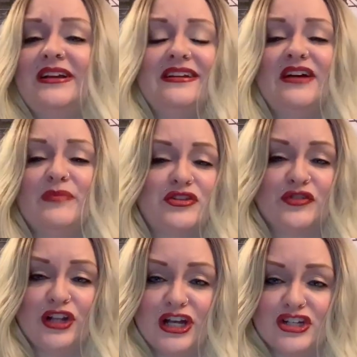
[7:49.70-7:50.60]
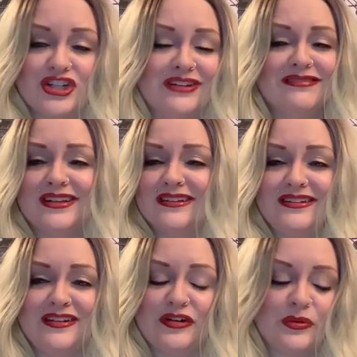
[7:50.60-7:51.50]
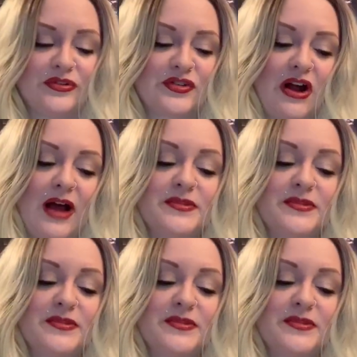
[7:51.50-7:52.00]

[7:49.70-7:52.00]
have much for lunch, and the dinner was crap.